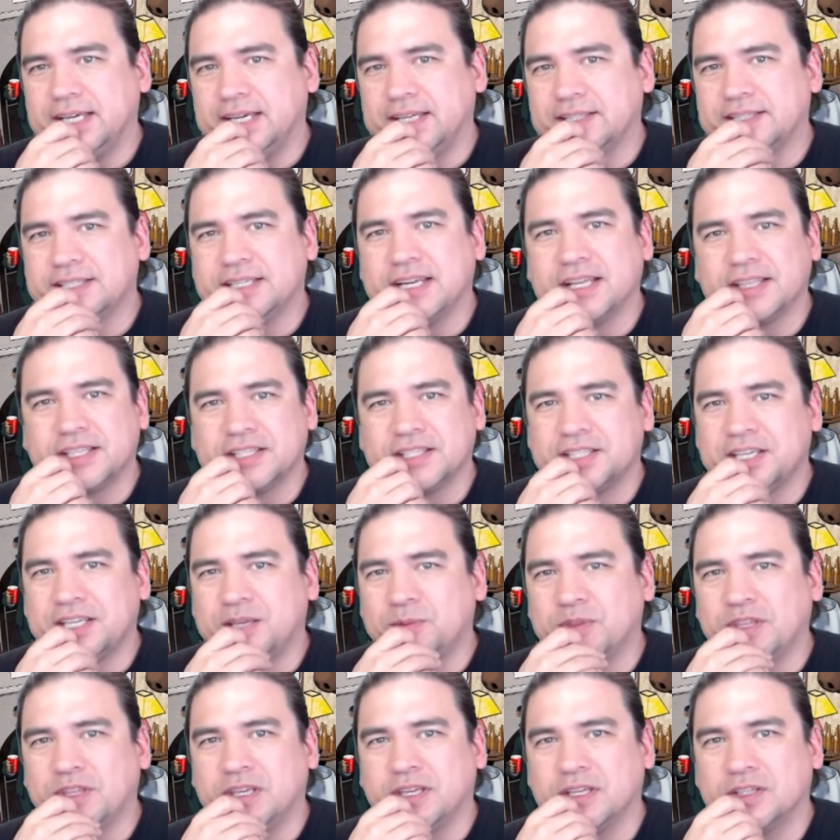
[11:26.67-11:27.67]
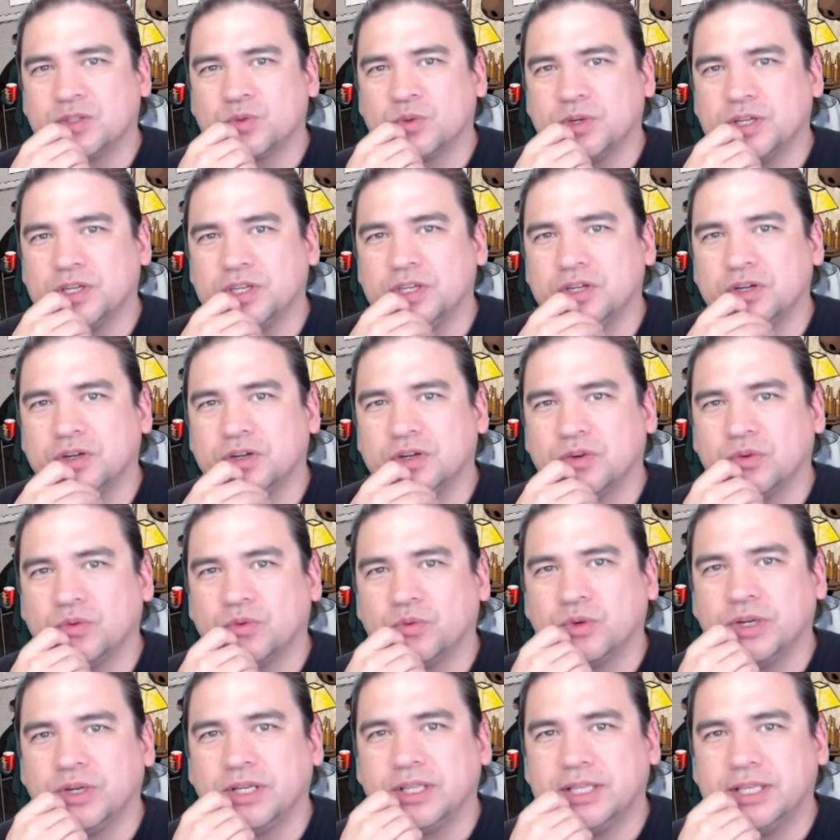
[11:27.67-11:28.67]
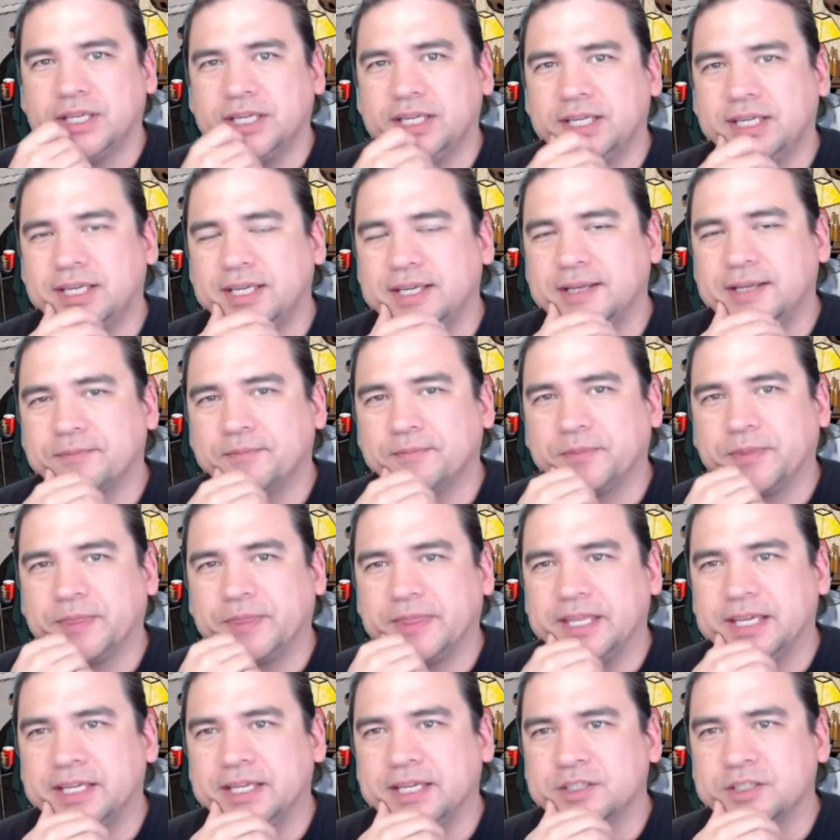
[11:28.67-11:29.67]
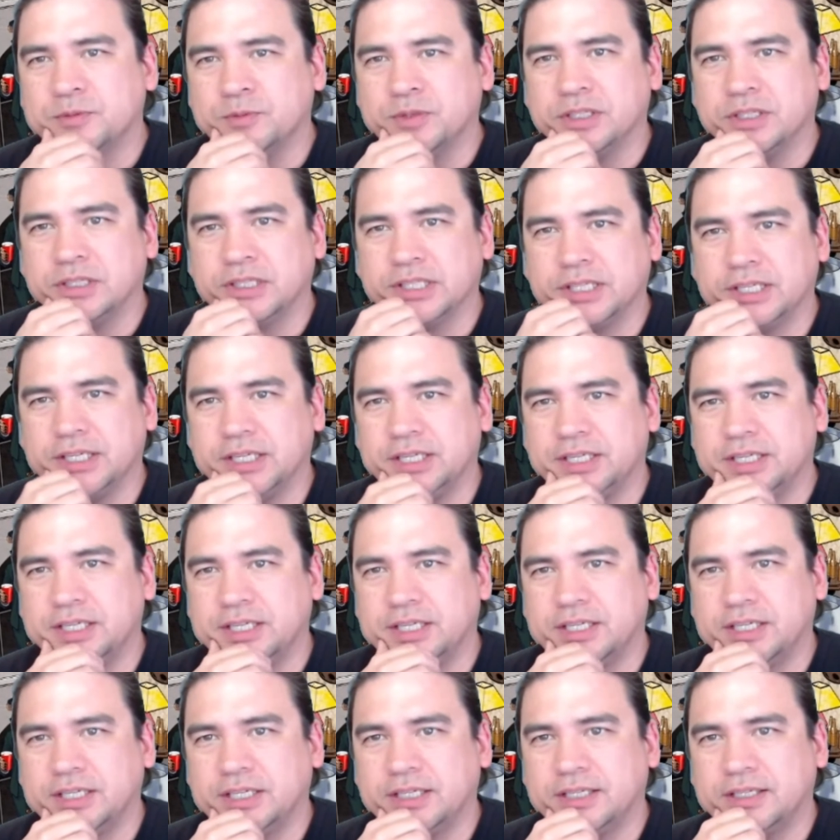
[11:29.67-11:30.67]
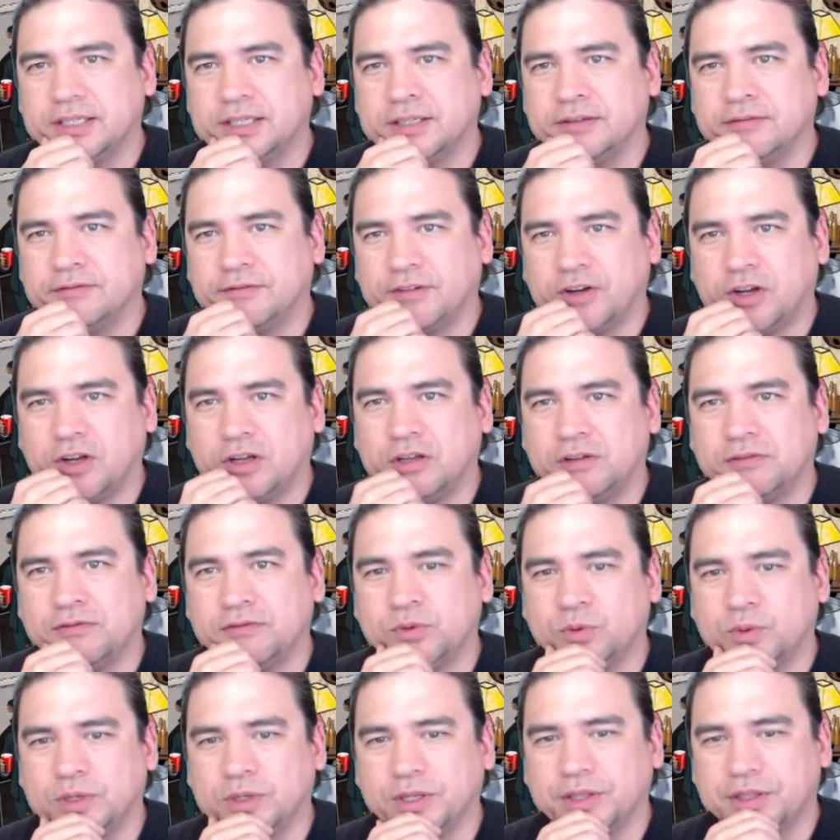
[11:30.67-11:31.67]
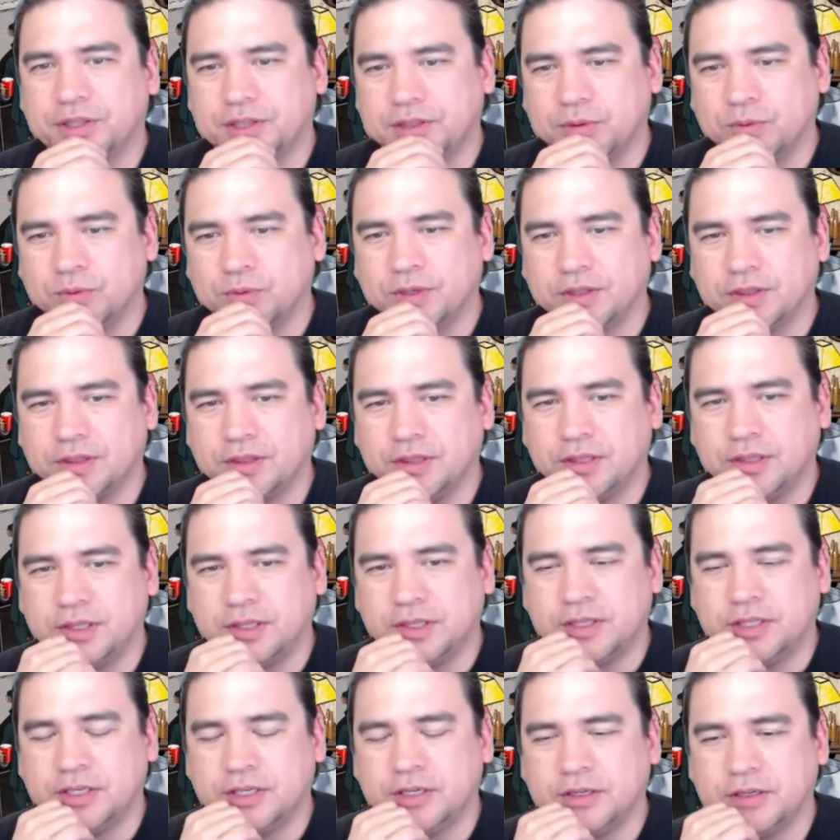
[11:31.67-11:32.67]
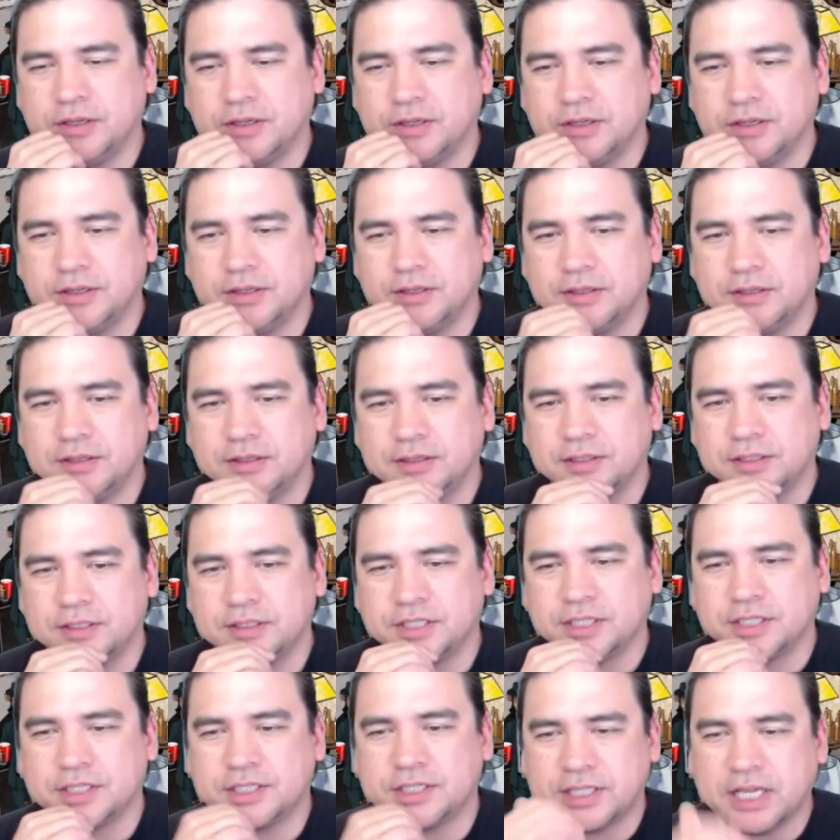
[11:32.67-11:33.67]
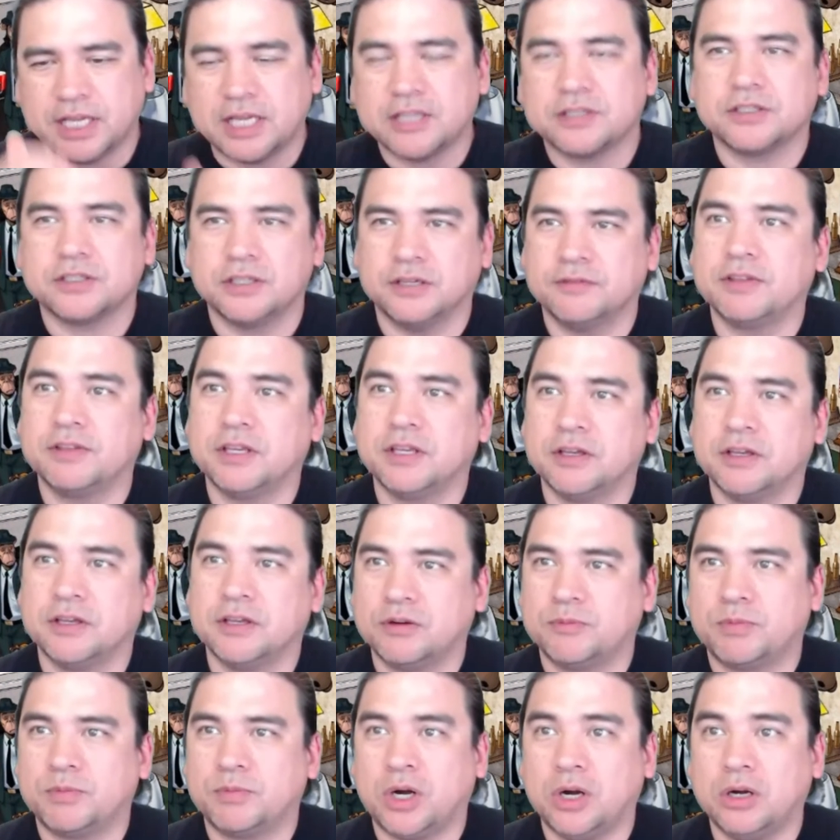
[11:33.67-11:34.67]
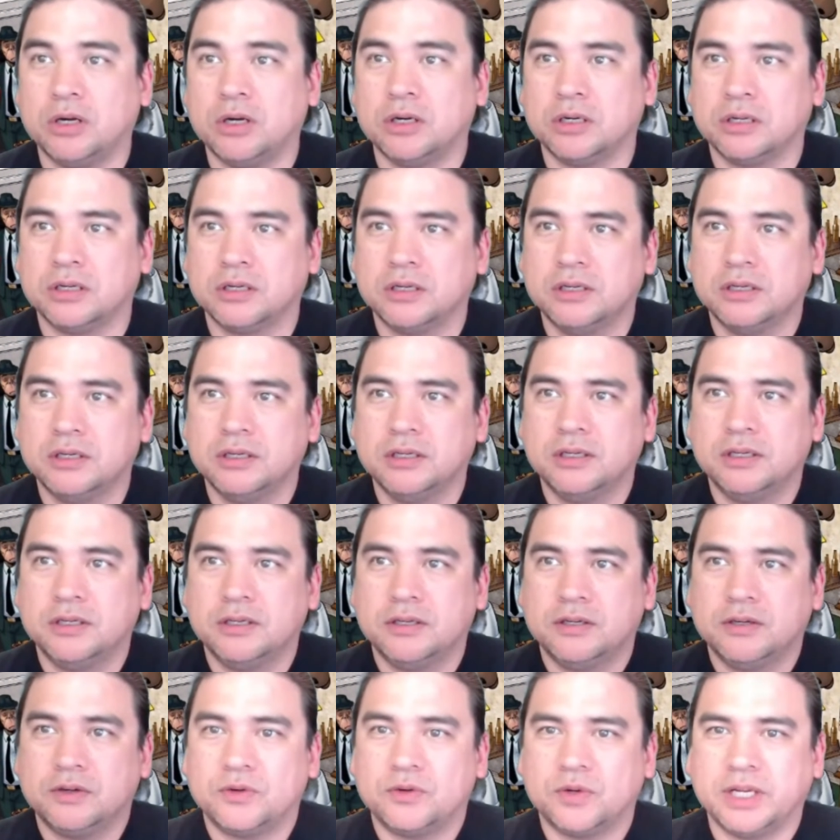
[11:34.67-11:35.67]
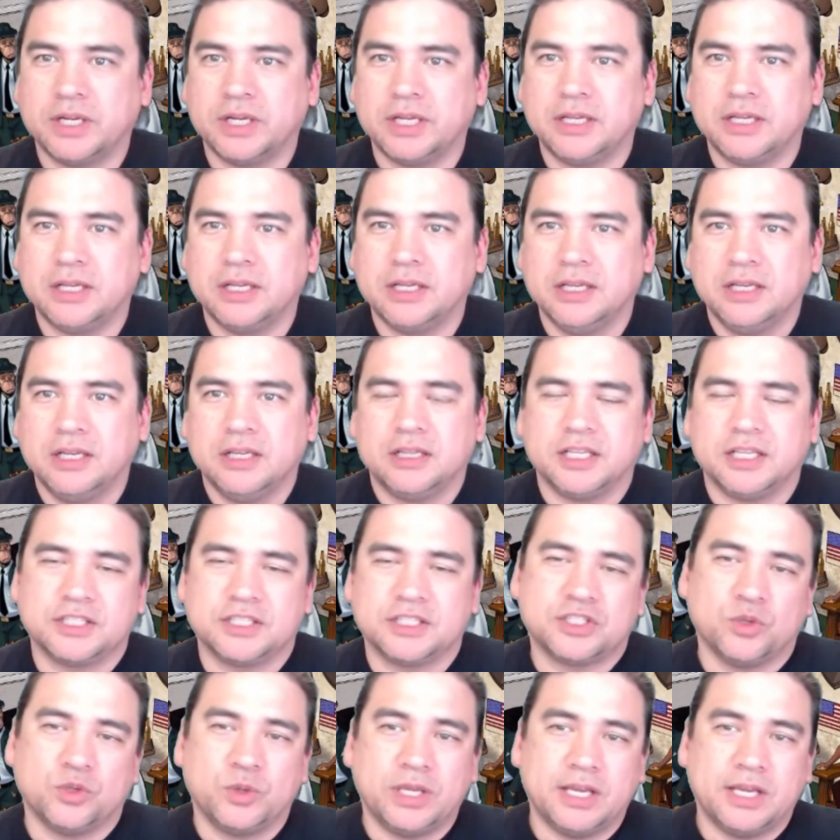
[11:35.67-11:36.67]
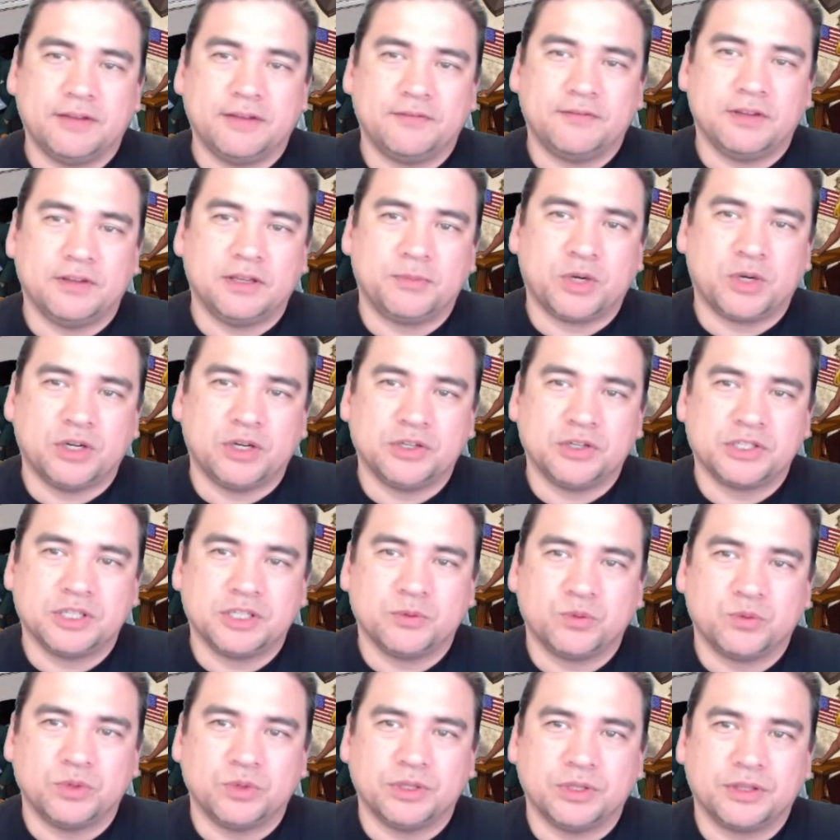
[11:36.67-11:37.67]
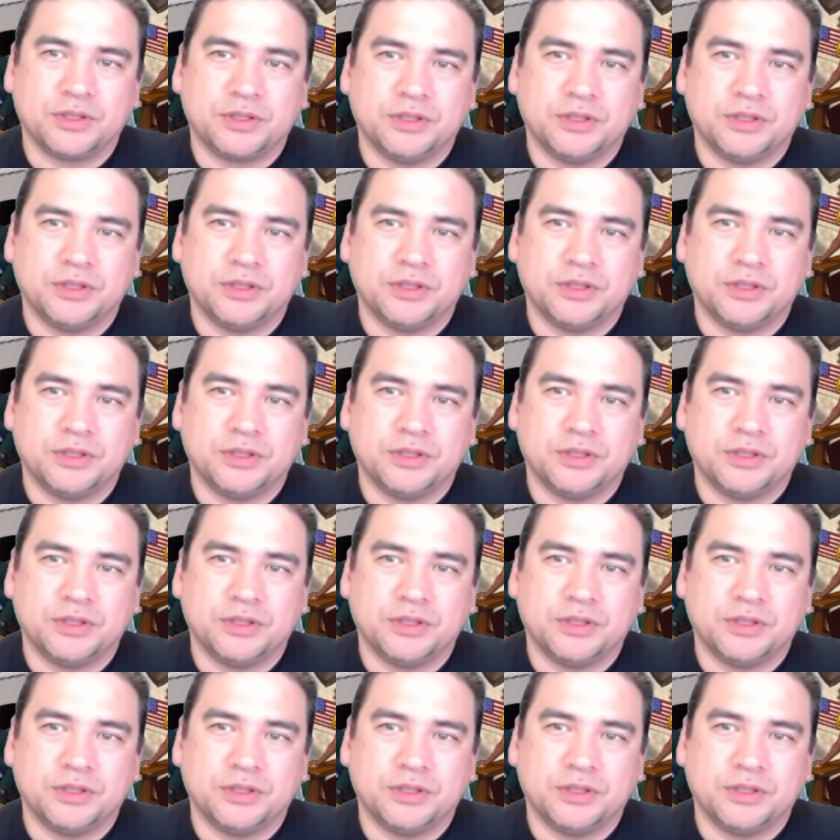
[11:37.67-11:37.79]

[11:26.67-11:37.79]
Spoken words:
not the same thing as when you're really intimately involved with the success of the other partner, right? Like, so we have a partnership with